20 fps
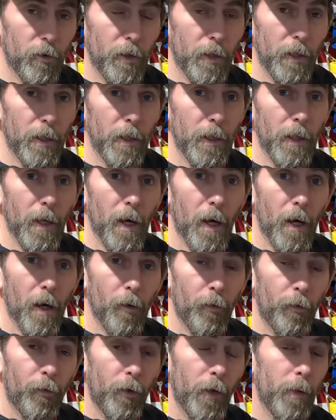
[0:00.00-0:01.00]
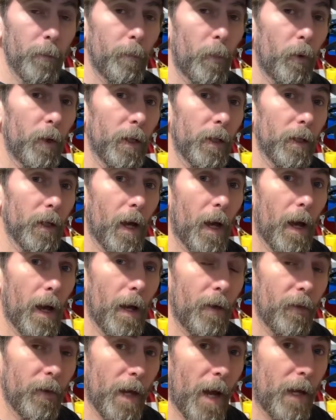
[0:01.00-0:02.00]
the free body
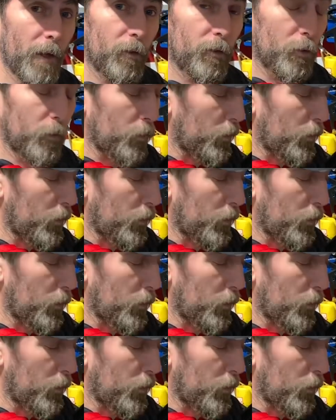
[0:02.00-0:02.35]
and the axle.